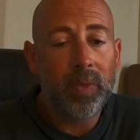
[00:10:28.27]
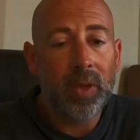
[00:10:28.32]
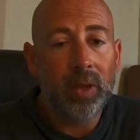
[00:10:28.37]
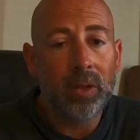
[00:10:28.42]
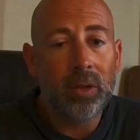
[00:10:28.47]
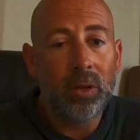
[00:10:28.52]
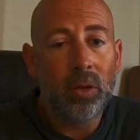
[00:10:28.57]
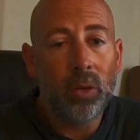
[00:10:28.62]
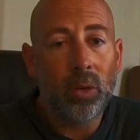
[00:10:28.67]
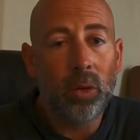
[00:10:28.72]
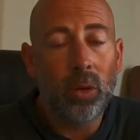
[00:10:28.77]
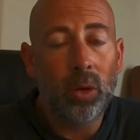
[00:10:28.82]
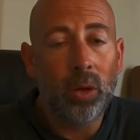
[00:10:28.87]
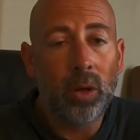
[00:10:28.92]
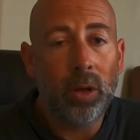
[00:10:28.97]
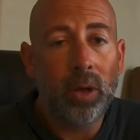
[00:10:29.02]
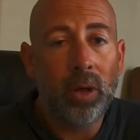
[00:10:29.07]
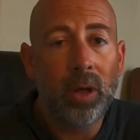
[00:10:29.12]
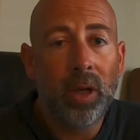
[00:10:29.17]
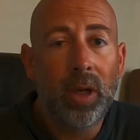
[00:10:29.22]

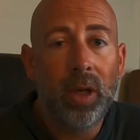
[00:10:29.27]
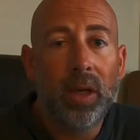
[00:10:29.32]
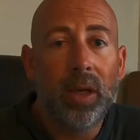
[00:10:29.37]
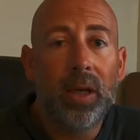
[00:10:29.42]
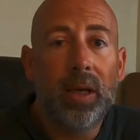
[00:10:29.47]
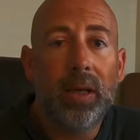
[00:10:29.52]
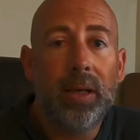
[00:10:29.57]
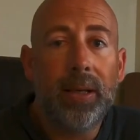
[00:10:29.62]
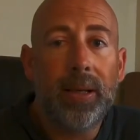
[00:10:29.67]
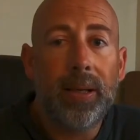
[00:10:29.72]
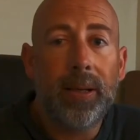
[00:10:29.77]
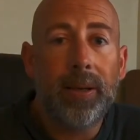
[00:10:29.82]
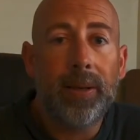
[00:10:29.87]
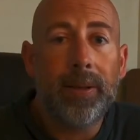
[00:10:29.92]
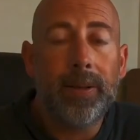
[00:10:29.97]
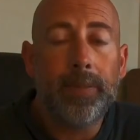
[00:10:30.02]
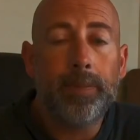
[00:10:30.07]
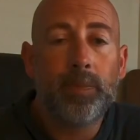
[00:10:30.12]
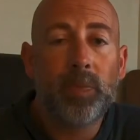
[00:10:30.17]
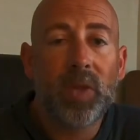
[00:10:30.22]
your
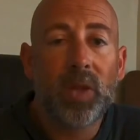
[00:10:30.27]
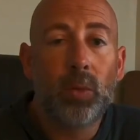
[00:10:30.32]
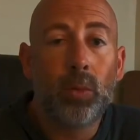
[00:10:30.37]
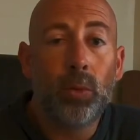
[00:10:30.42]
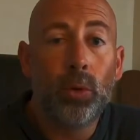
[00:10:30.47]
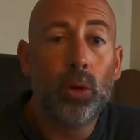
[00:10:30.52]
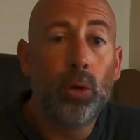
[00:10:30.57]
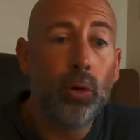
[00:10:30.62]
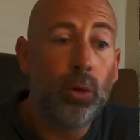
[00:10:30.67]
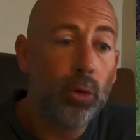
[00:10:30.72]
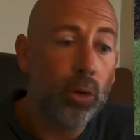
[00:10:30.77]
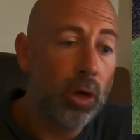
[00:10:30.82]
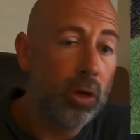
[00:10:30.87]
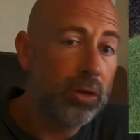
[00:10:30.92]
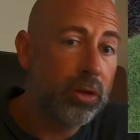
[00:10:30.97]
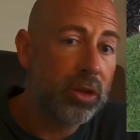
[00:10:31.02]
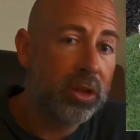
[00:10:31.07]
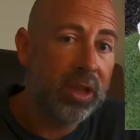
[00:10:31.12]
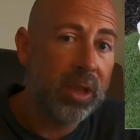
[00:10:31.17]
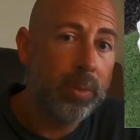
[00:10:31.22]
root growth
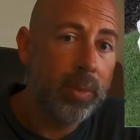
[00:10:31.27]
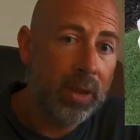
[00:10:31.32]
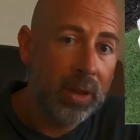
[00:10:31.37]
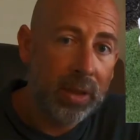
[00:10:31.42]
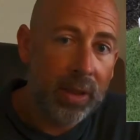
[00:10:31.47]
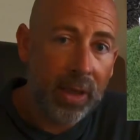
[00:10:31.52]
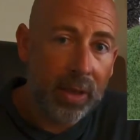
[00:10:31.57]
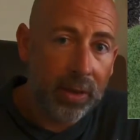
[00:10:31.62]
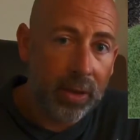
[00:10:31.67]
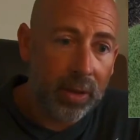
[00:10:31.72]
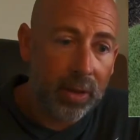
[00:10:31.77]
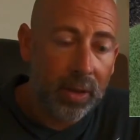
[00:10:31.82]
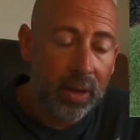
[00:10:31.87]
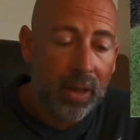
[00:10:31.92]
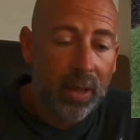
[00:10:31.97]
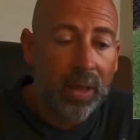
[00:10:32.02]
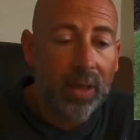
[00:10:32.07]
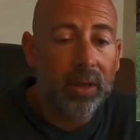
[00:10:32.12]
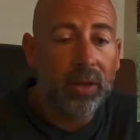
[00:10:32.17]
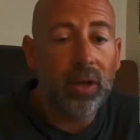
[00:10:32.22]
stimulator,
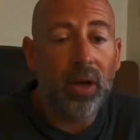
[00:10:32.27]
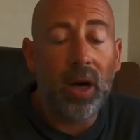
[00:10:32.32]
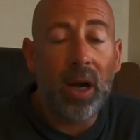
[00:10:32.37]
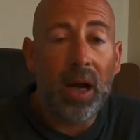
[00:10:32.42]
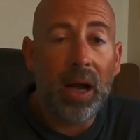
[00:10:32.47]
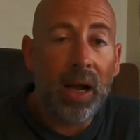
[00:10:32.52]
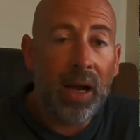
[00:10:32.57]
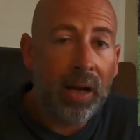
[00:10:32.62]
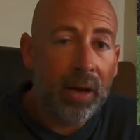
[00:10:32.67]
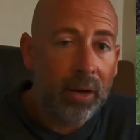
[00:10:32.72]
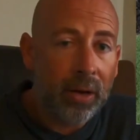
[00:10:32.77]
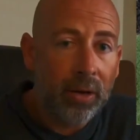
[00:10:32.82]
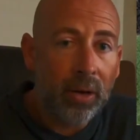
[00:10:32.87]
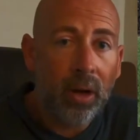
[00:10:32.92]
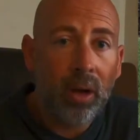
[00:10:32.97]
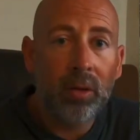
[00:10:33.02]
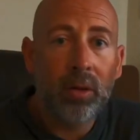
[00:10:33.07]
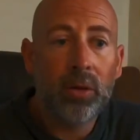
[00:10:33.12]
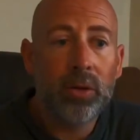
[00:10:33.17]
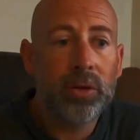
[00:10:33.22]
your iron,
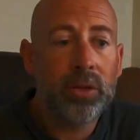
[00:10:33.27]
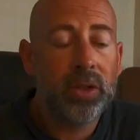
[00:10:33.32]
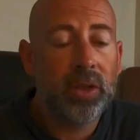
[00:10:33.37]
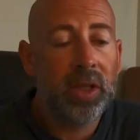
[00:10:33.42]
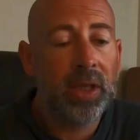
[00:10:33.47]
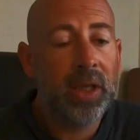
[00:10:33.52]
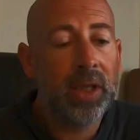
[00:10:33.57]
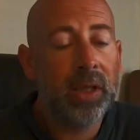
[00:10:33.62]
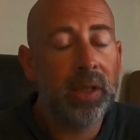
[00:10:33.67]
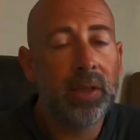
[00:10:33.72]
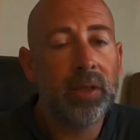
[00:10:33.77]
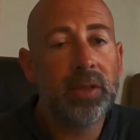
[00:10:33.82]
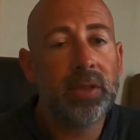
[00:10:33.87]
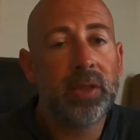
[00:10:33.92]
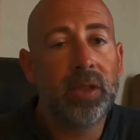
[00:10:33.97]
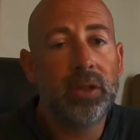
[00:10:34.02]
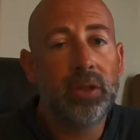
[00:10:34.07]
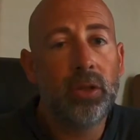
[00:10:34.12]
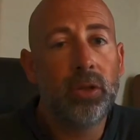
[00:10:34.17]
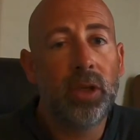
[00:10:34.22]
all those things
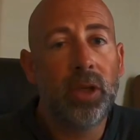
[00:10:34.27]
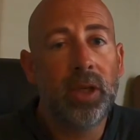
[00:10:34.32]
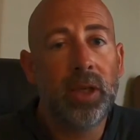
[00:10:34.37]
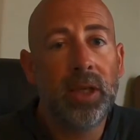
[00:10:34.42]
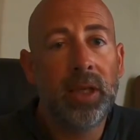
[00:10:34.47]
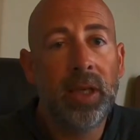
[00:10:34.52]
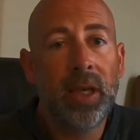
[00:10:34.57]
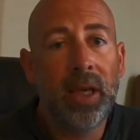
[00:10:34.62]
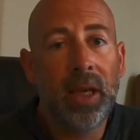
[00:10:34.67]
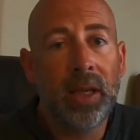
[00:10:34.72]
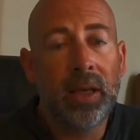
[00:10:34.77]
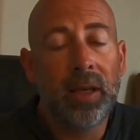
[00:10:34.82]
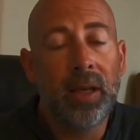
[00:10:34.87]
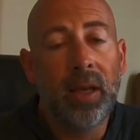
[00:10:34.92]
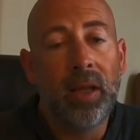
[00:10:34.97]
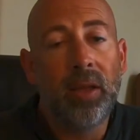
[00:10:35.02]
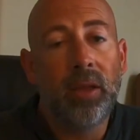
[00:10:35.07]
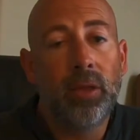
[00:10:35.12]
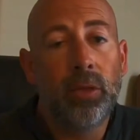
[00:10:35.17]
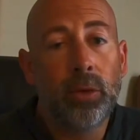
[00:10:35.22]
that you can get
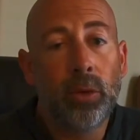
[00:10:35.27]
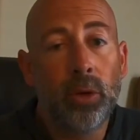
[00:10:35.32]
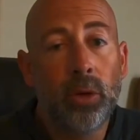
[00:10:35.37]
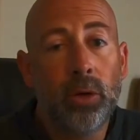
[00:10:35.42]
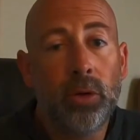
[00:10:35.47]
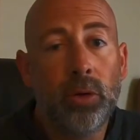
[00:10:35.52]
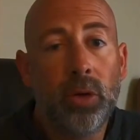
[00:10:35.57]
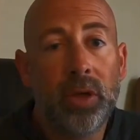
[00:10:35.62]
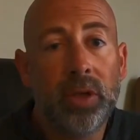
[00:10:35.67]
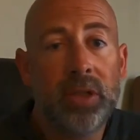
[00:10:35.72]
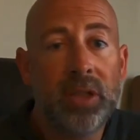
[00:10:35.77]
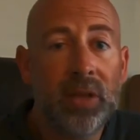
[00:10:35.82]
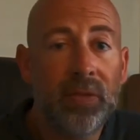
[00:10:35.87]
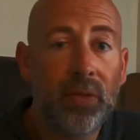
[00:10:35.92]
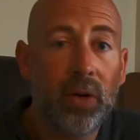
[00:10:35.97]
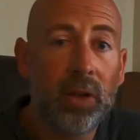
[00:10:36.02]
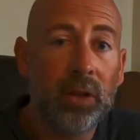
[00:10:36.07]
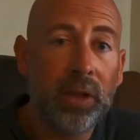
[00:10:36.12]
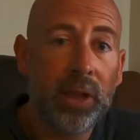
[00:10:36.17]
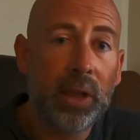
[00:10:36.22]
through
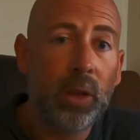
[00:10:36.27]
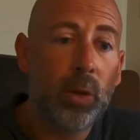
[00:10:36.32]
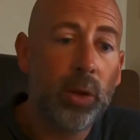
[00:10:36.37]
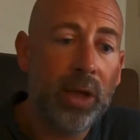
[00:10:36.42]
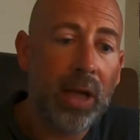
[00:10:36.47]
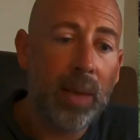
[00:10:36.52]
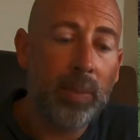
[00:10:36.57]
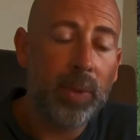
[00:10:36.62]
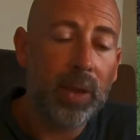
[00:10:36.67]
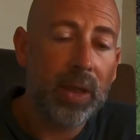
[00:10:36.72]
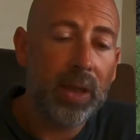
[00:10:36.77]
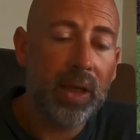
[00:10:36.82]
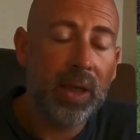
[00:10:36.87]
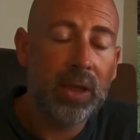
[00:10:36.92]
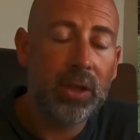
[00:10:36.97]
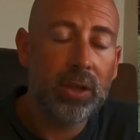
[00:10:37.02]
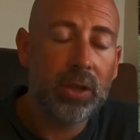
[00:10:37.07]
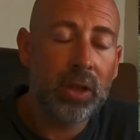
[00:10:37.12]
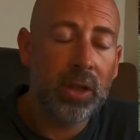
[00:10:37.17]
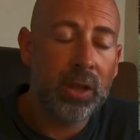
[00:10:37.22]
different liquid
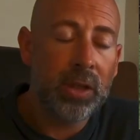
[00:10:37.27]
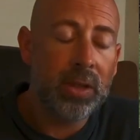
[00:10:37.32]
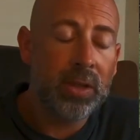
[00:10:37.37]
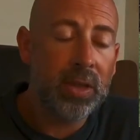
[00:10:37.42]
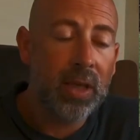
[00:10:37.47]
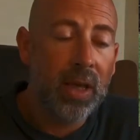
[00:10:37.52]
applications,